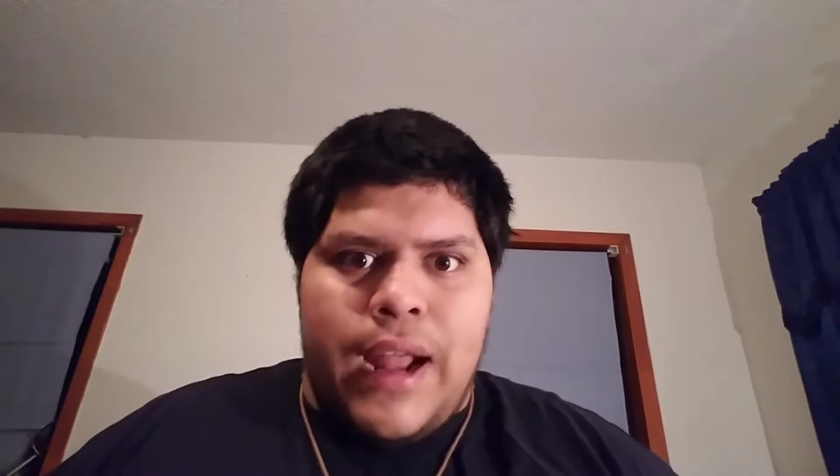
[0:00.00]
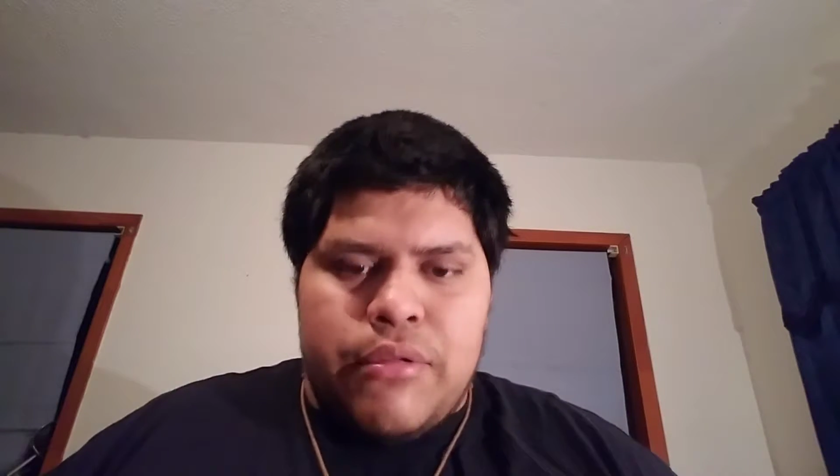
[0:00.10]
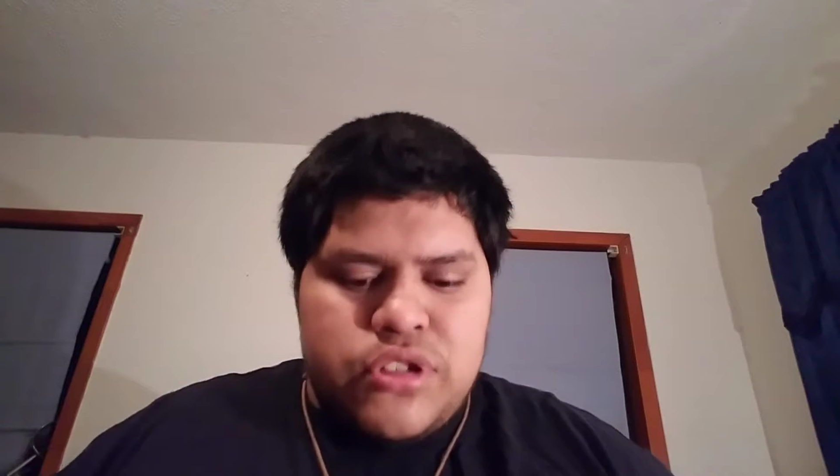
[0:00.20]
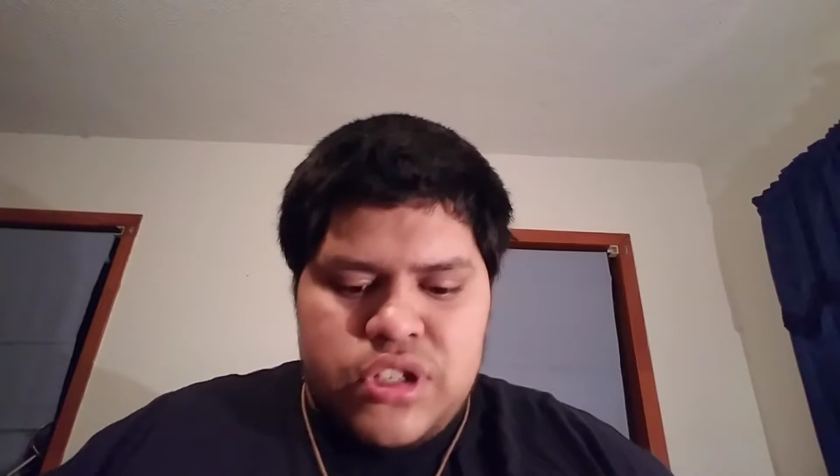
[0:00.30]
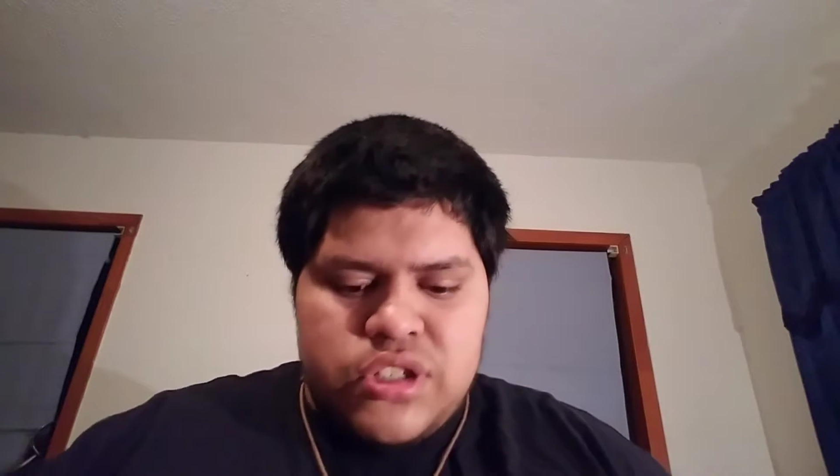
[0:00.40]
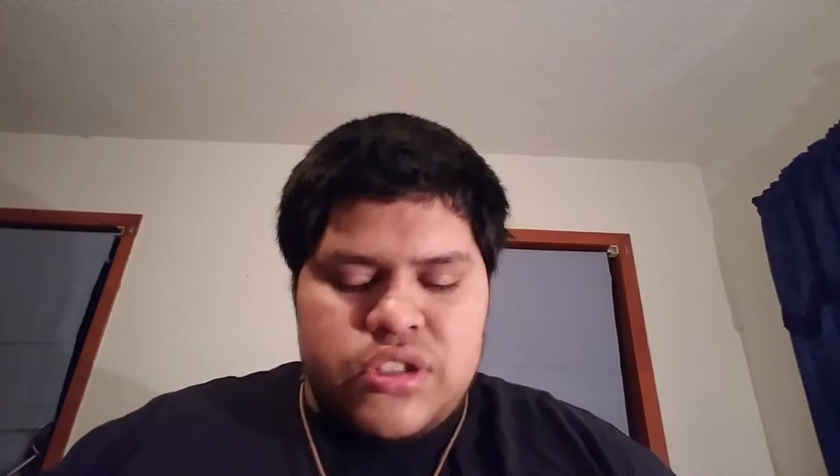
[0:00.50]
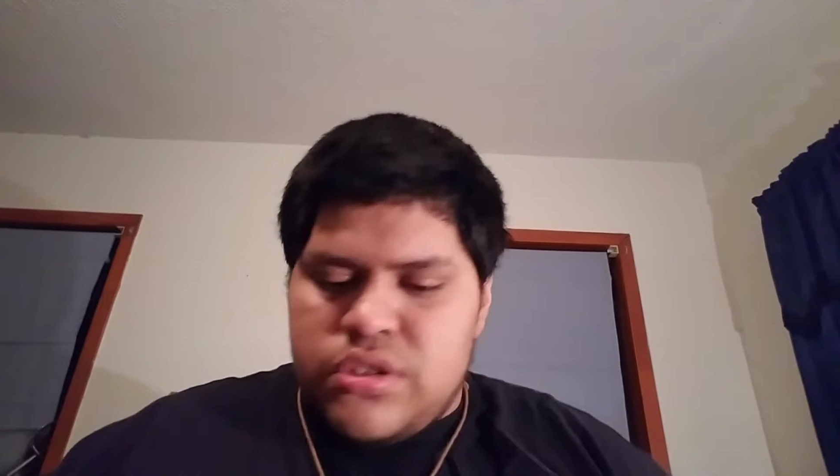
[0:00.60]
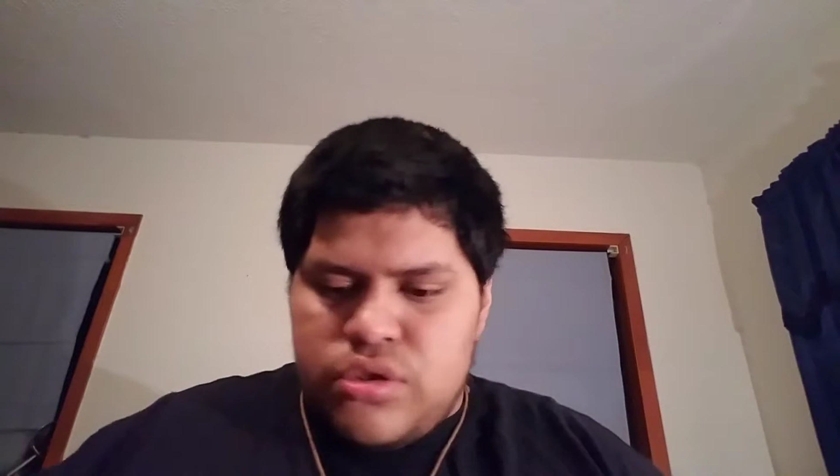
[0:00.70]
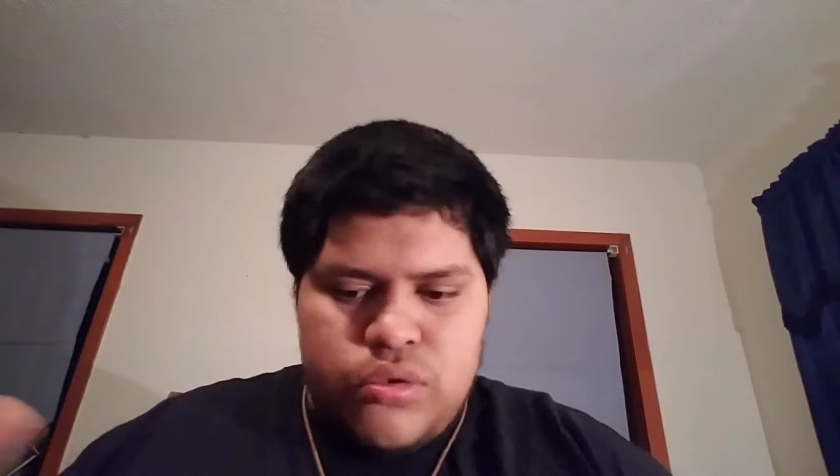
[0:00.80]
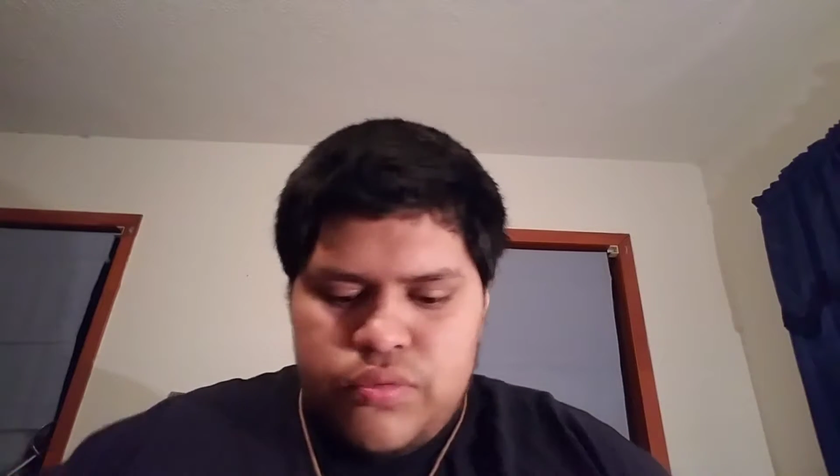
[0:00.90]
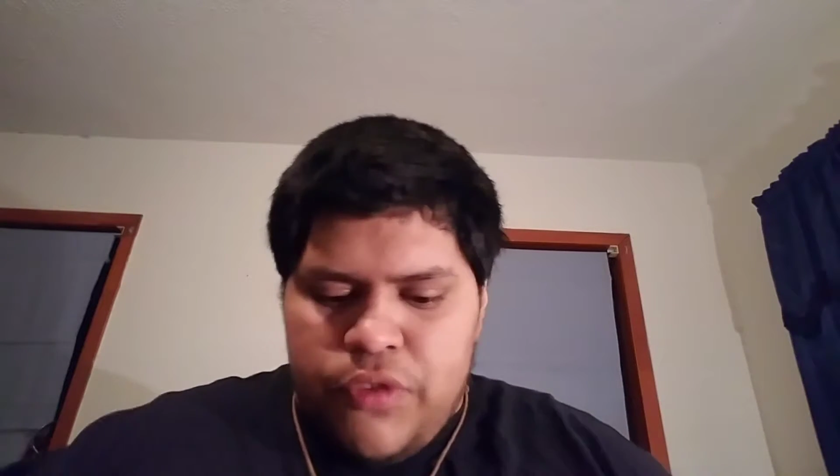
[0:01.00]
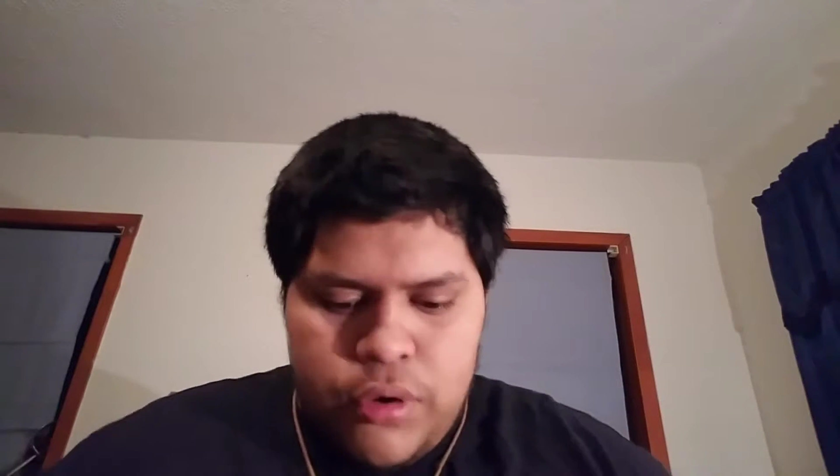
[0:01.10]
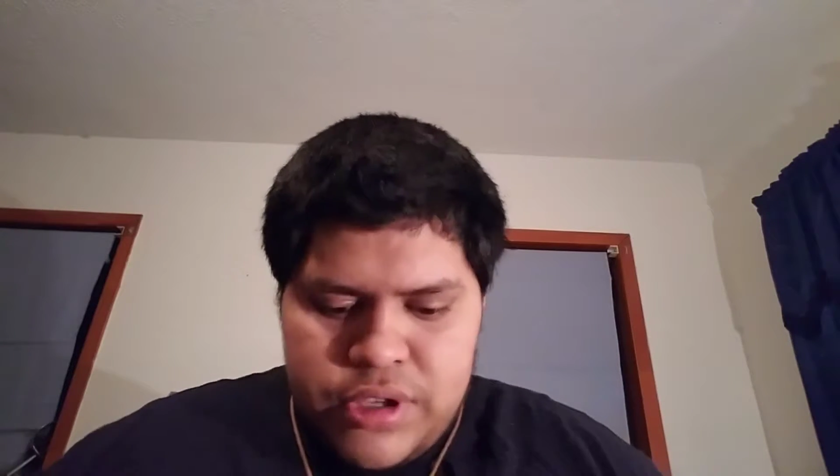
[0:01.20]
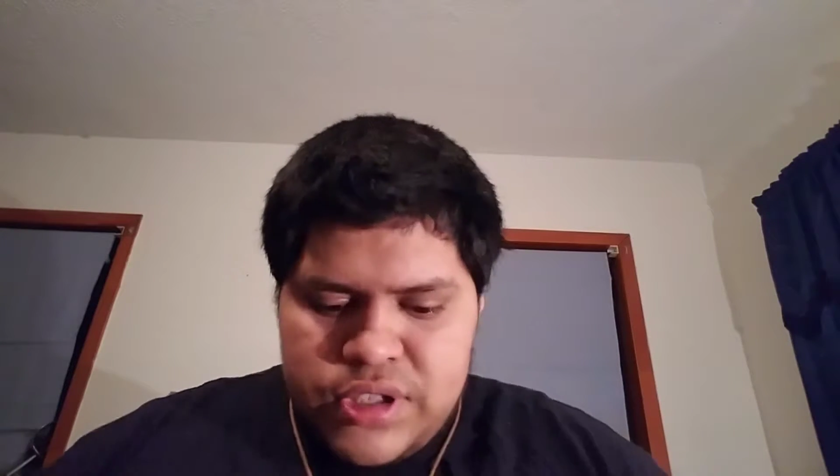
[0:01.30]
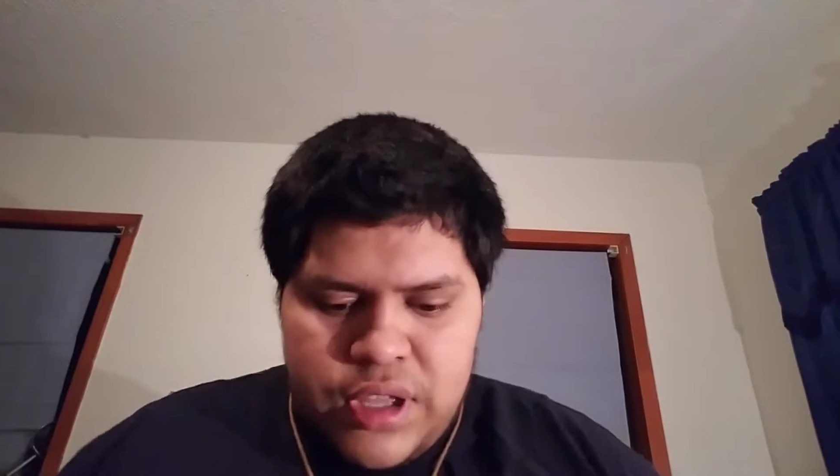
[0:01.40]
I was just too
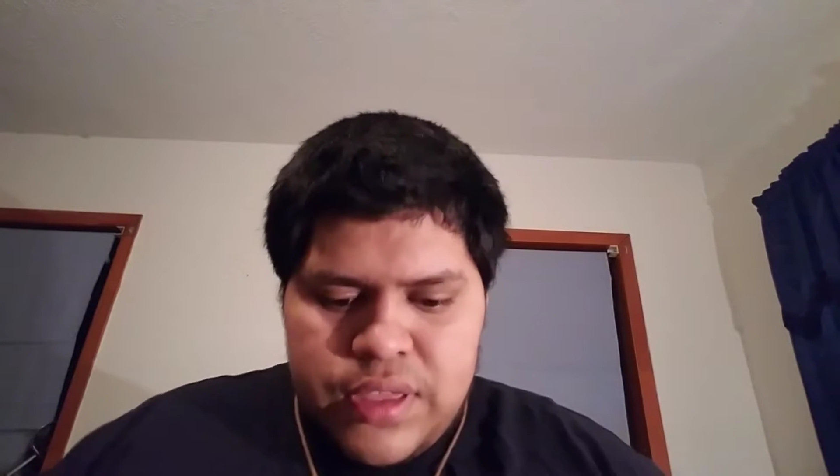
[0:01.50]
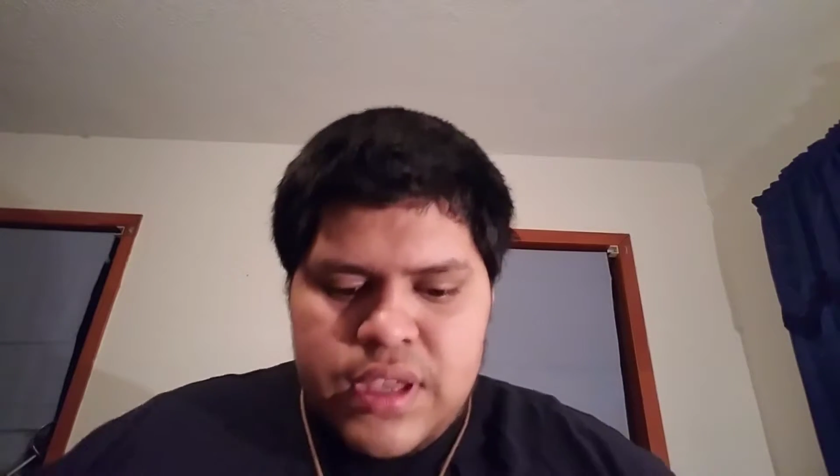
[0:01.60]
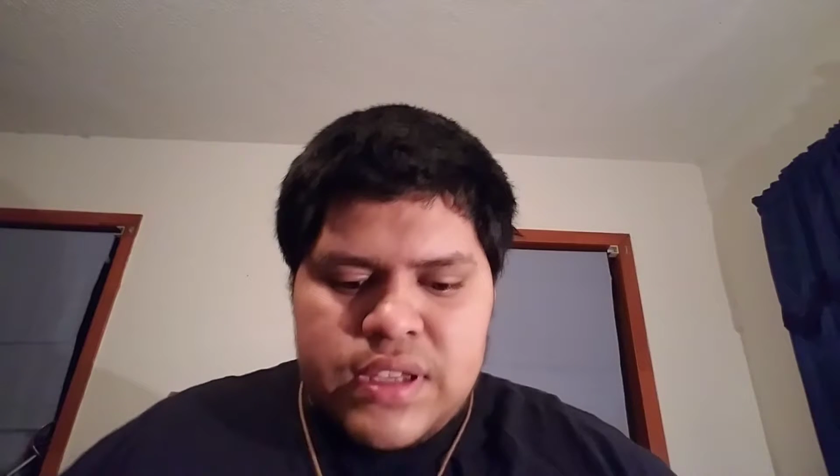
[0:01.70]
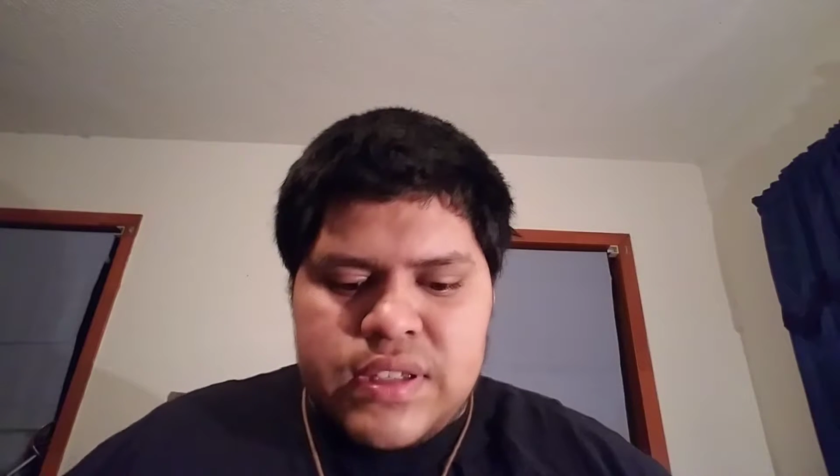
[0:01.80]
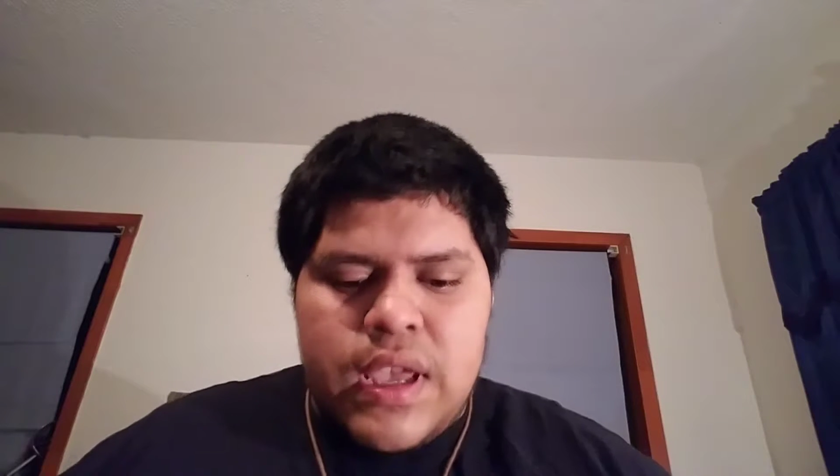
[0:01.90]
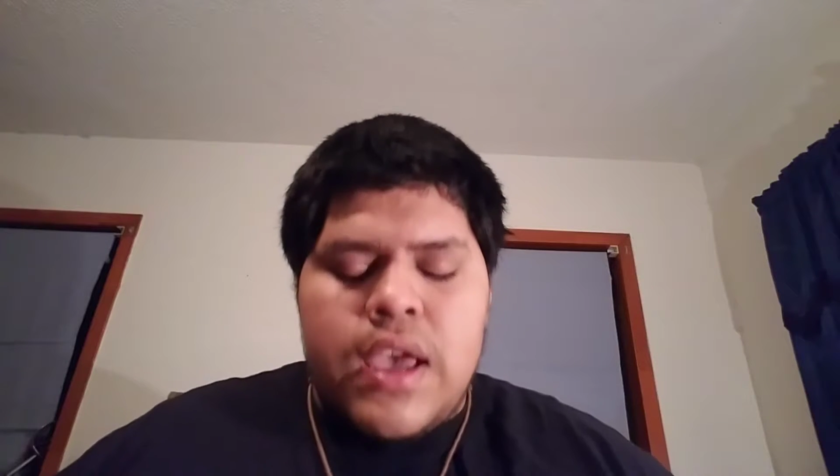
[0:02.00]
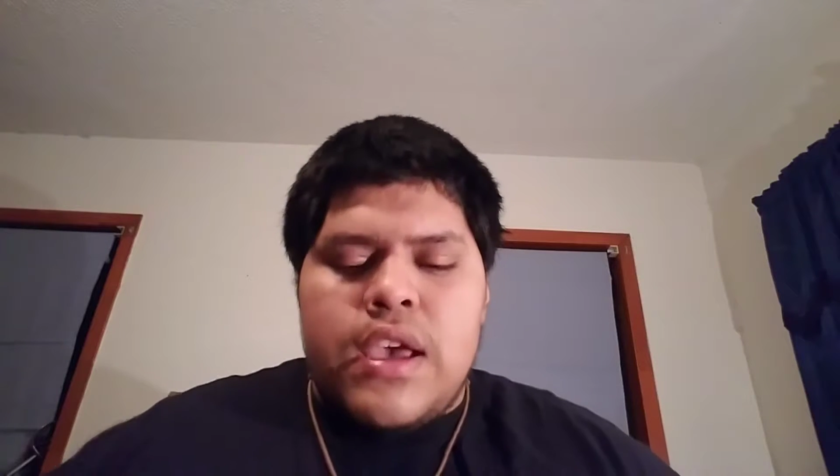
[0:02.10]
focused on this.